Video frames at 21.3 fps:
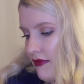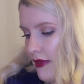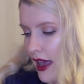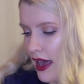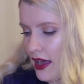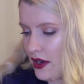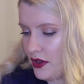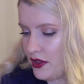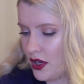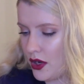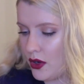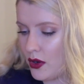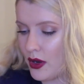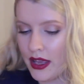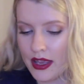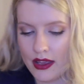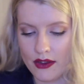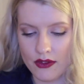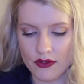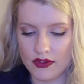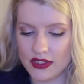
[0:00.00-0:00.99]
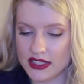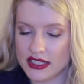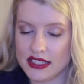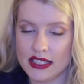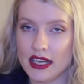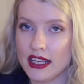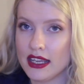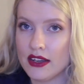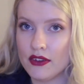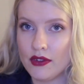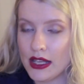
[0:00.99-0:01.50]
I don't know,
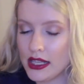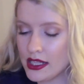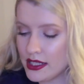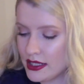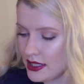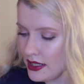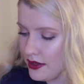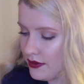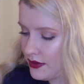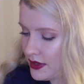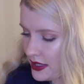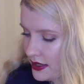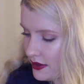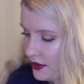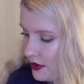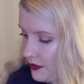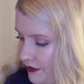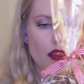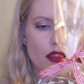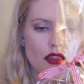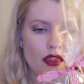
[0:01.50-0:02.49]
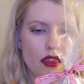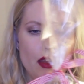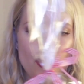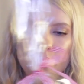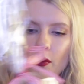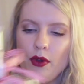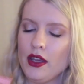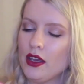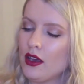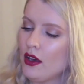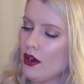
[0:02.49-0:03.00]
visiting relatives. Here
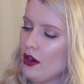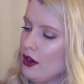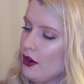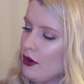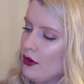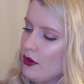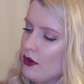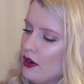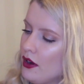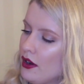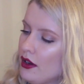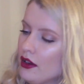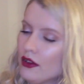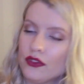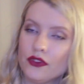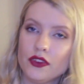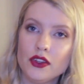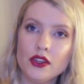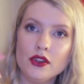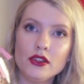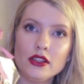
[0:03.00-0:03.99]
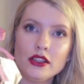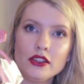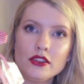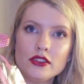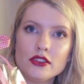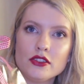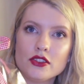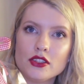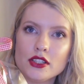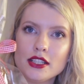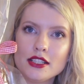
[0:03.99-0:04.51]
we go, a few little
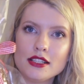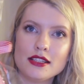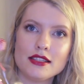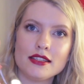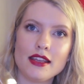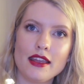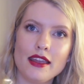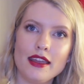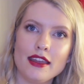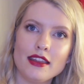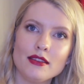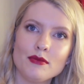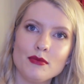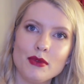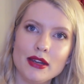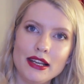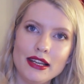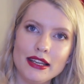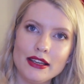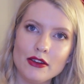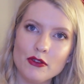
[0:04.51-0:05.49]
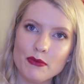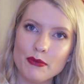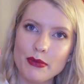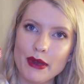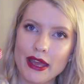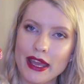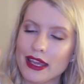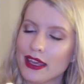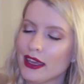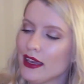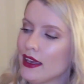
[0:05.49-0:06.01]
treats in my little
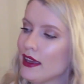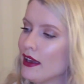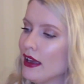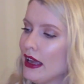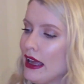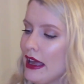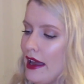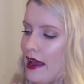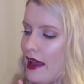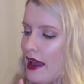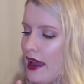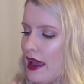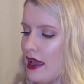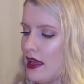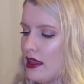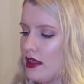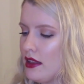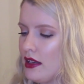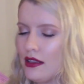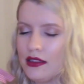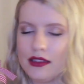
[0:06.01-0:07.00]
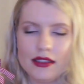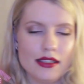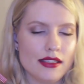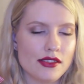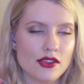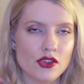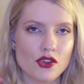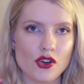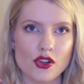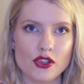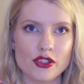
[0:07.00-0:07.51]
baggie. And these
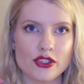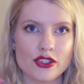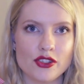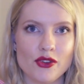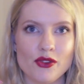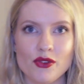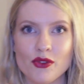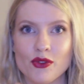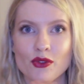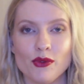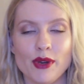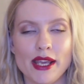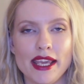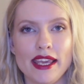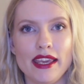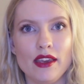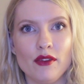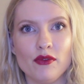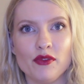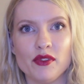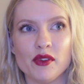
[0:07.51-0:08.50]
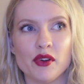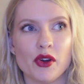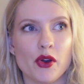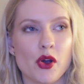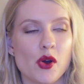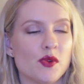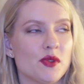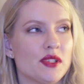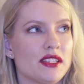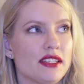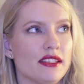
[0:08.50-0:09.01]
are also great if you're
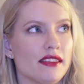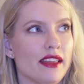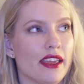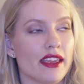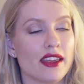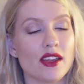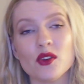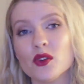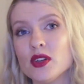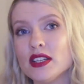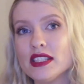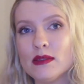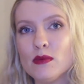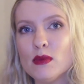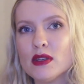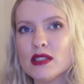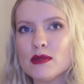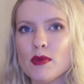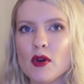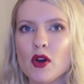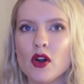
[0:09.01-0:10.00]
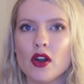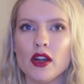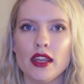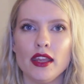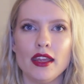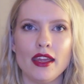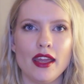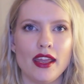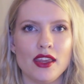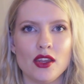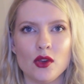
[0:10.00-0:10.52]
hosting like a Christmas
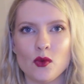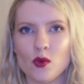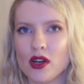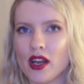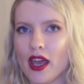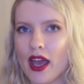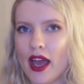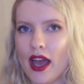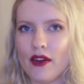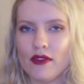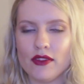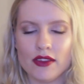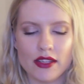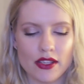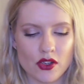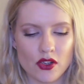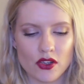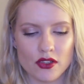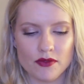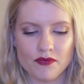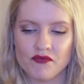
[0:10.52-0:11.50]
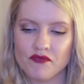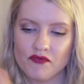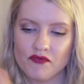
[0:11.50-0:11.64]
party and you want to have little